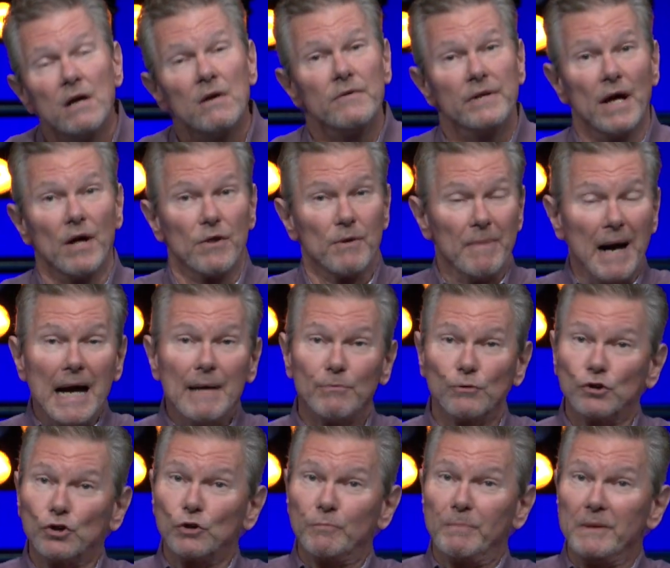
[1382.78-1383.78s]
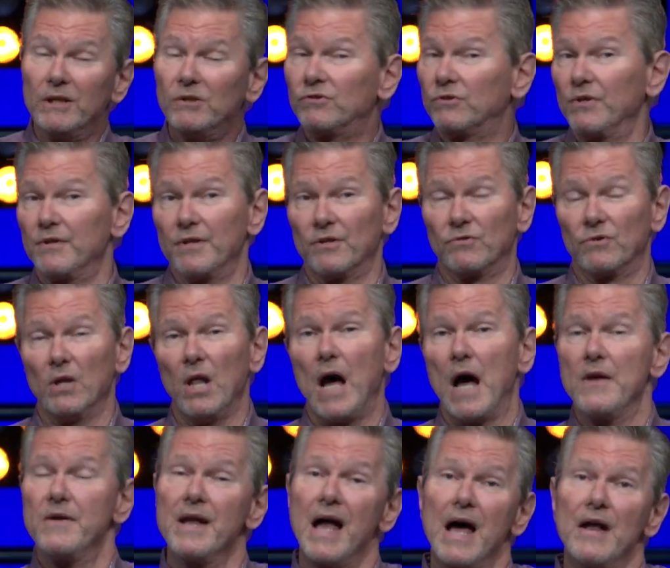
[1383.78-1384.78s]
Now, the Bible speaks to this a
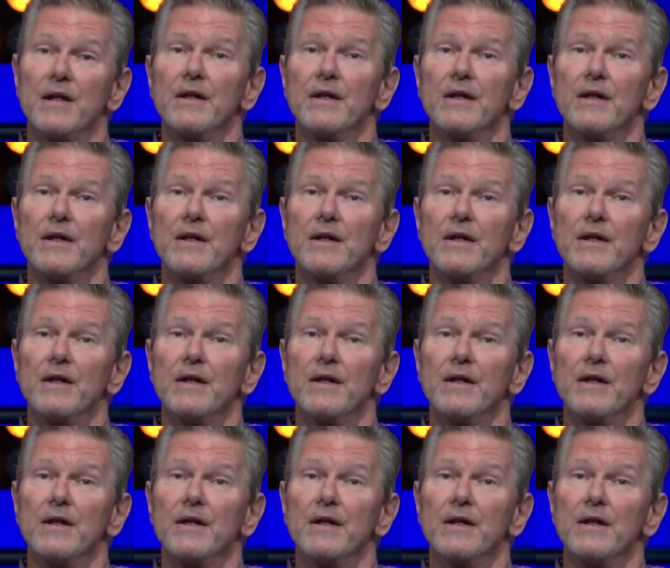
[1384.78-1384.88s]
lot, not